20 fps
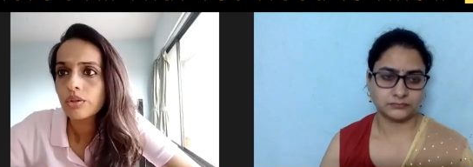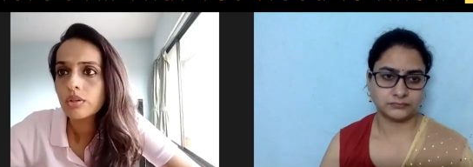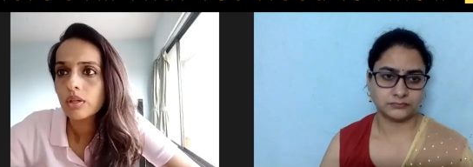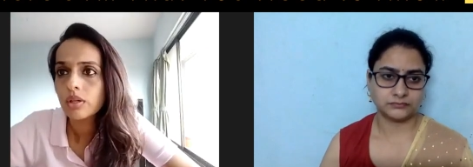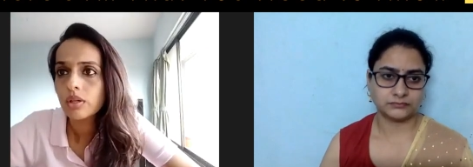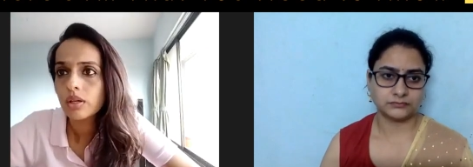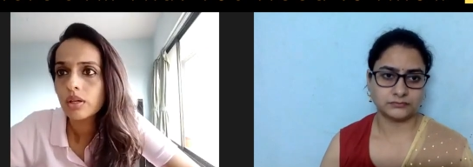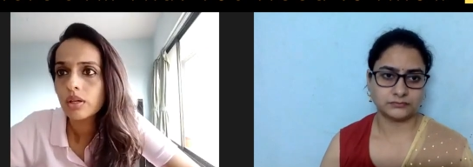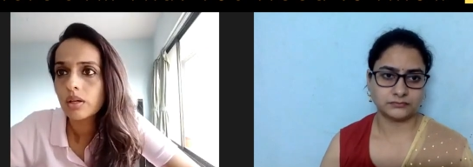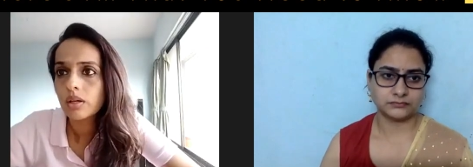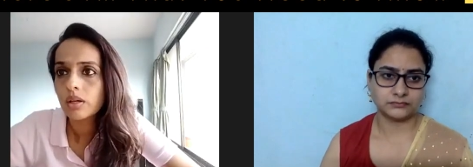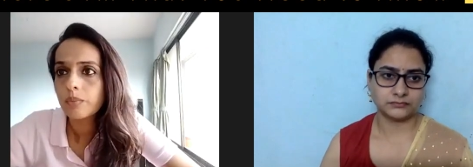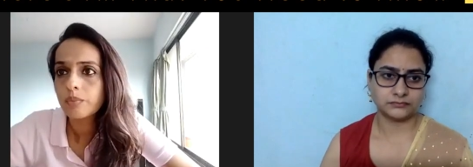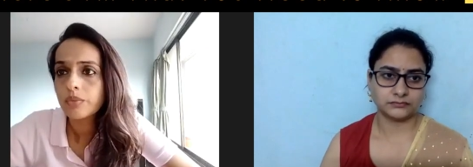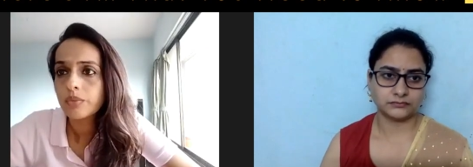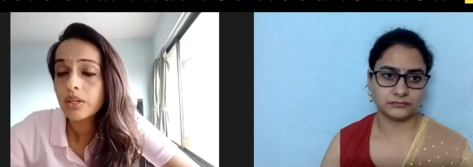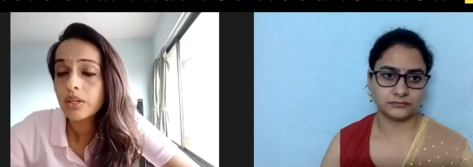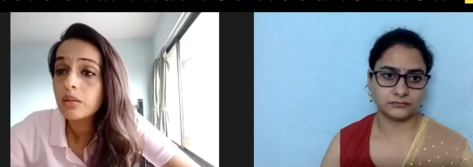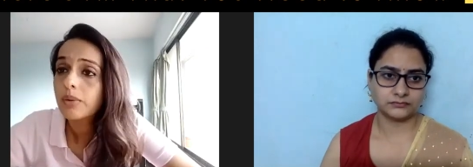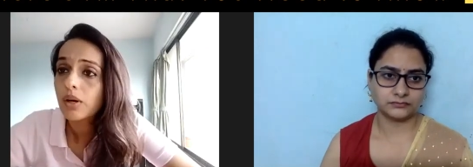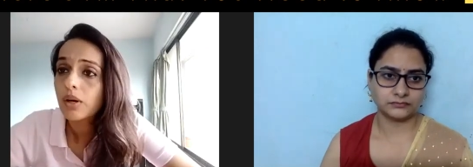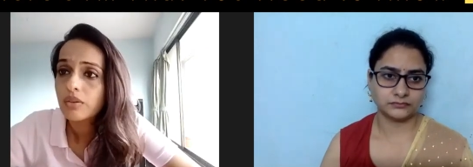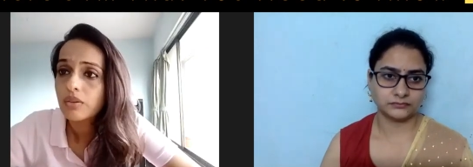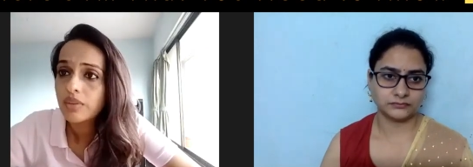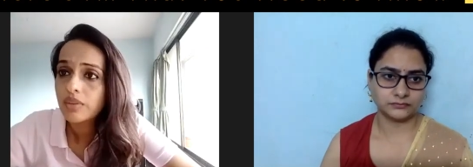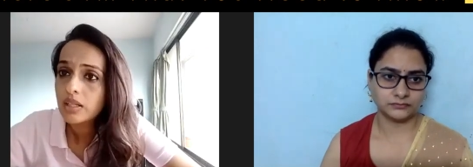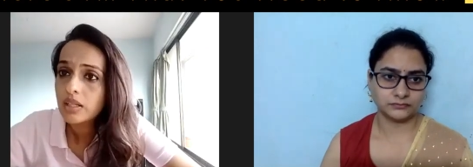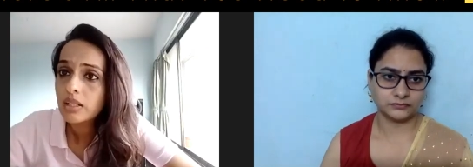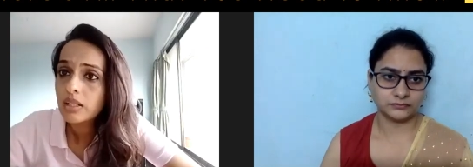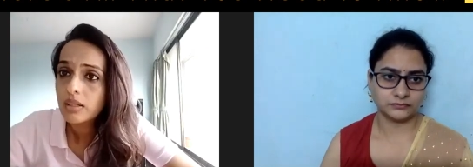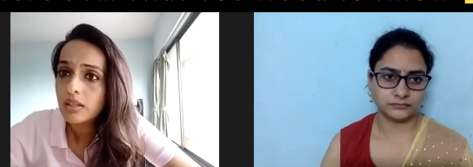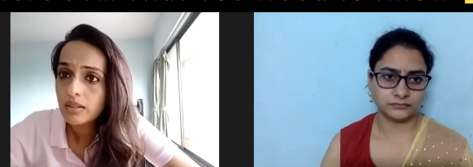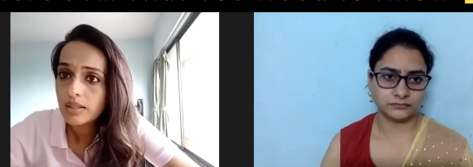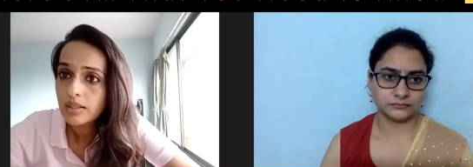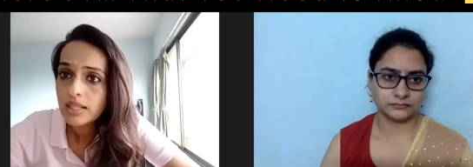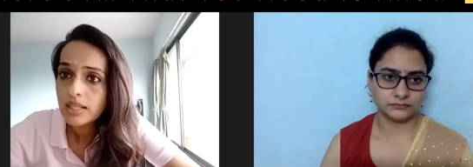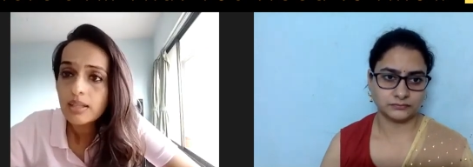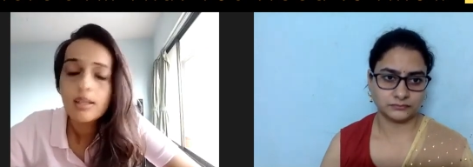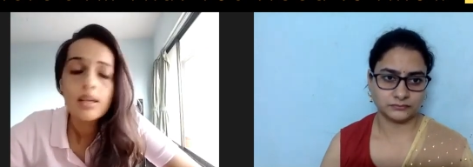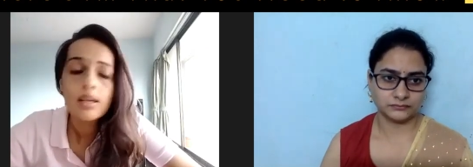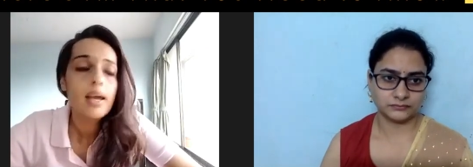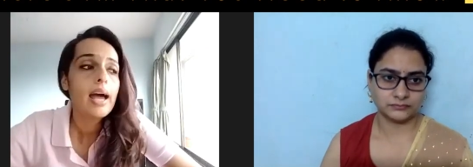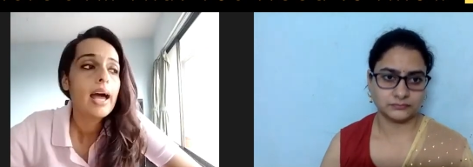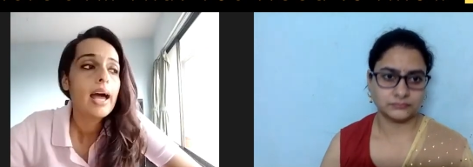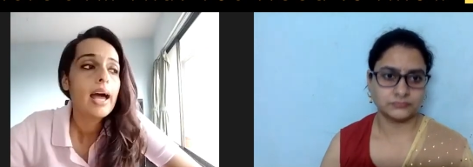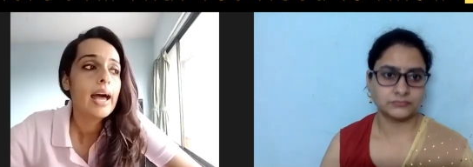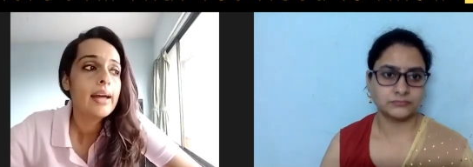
Speaker 1: um, think about very clearly and